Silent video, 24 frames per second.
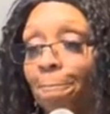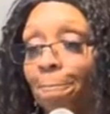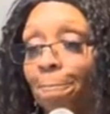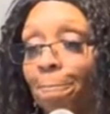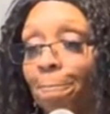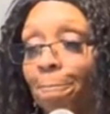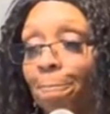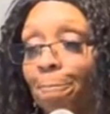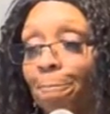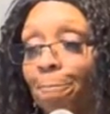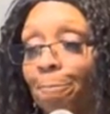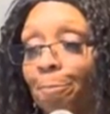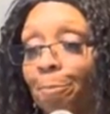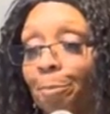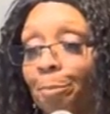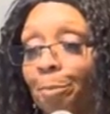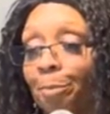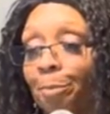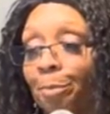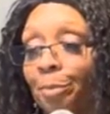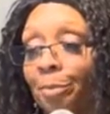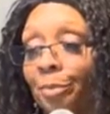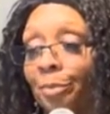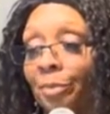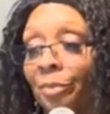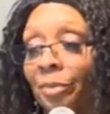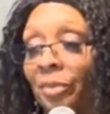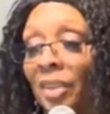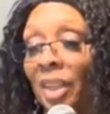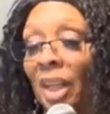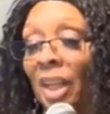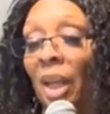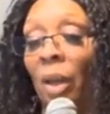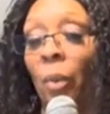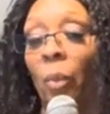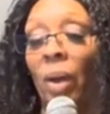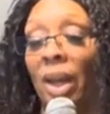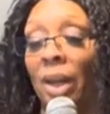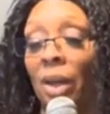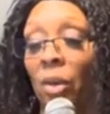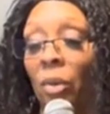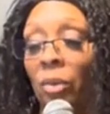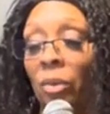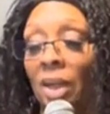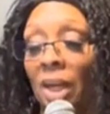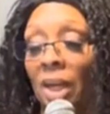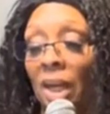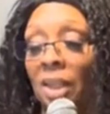Well. He waiting
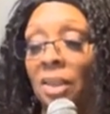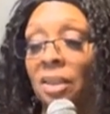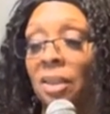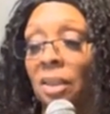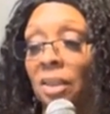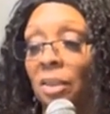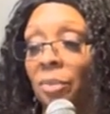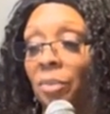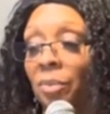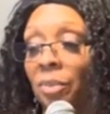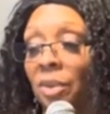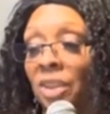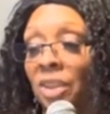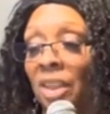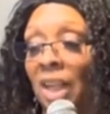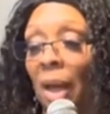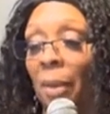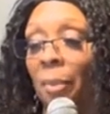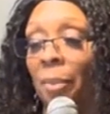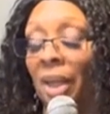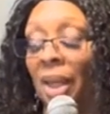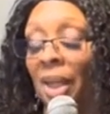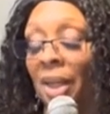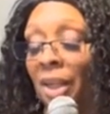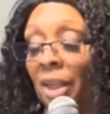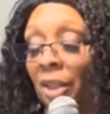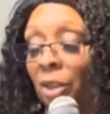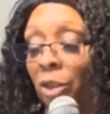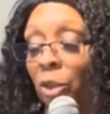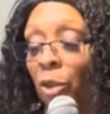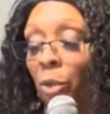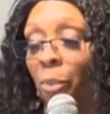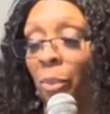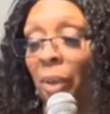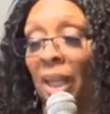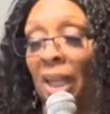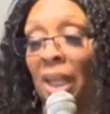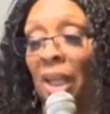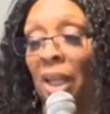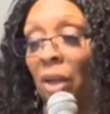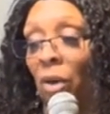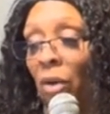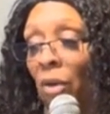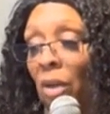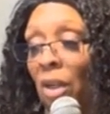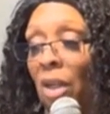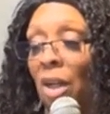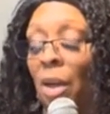on us to stop being
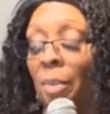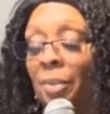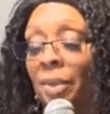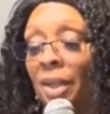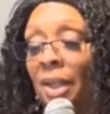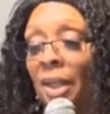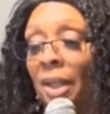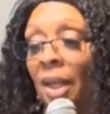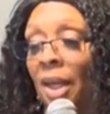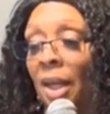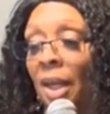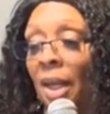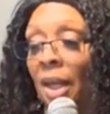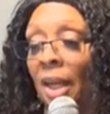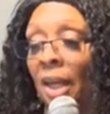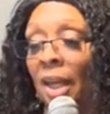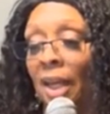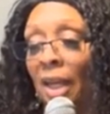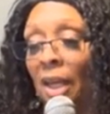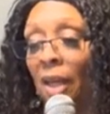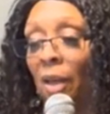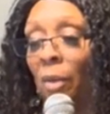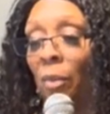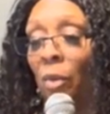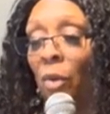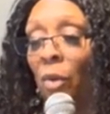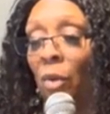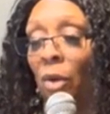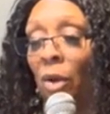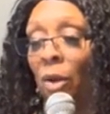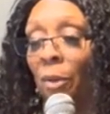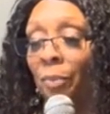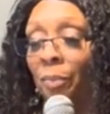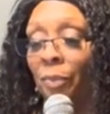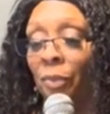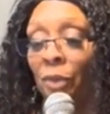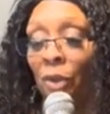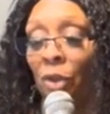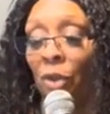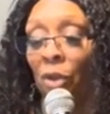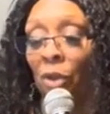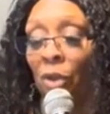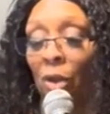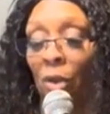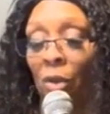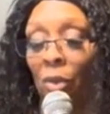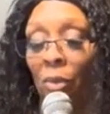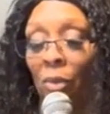disobedient or come to him or,
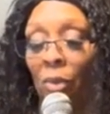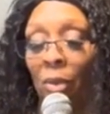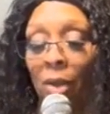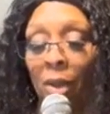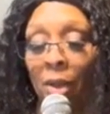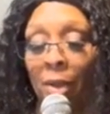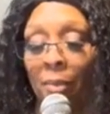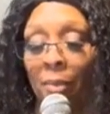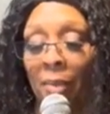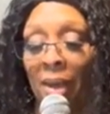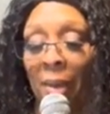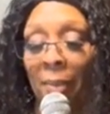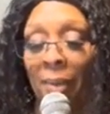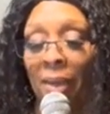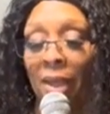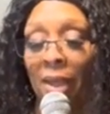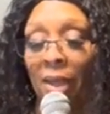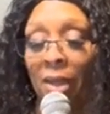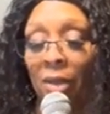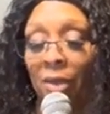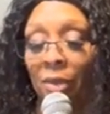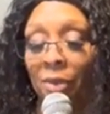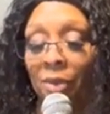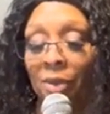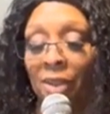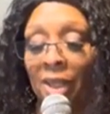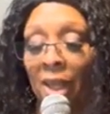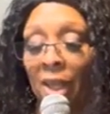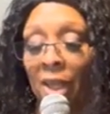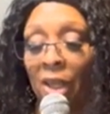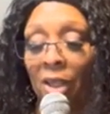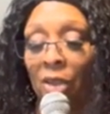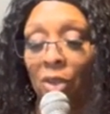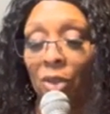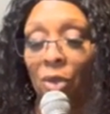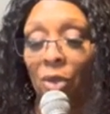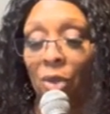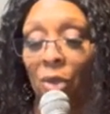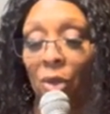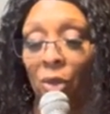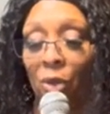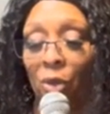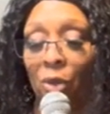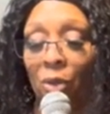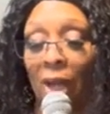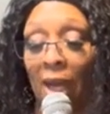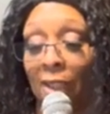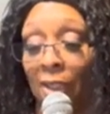you know, maybe he'll tell us, you
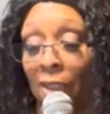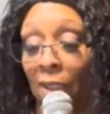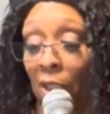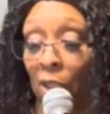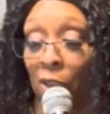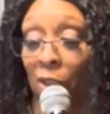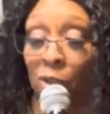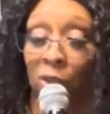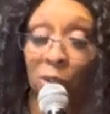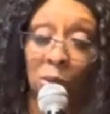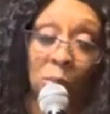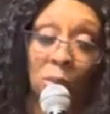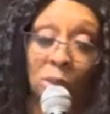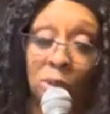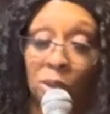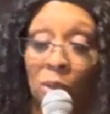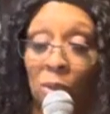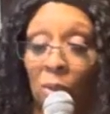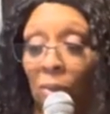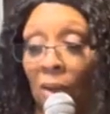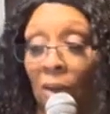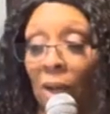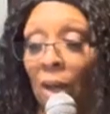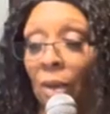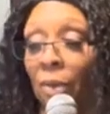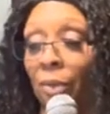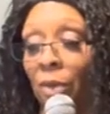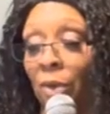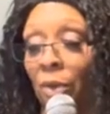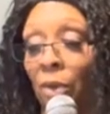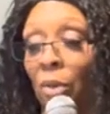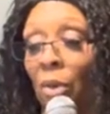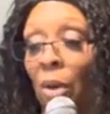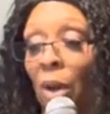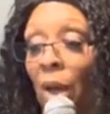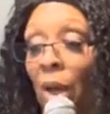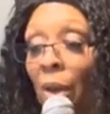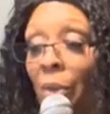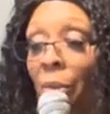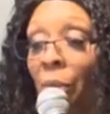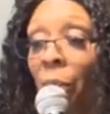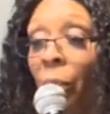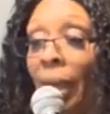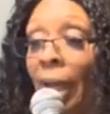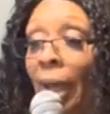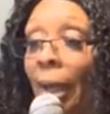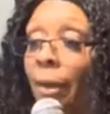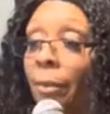know, you got to get so-and-so out, you know, out the
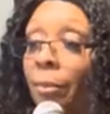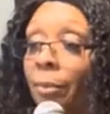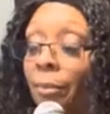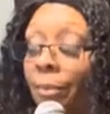way.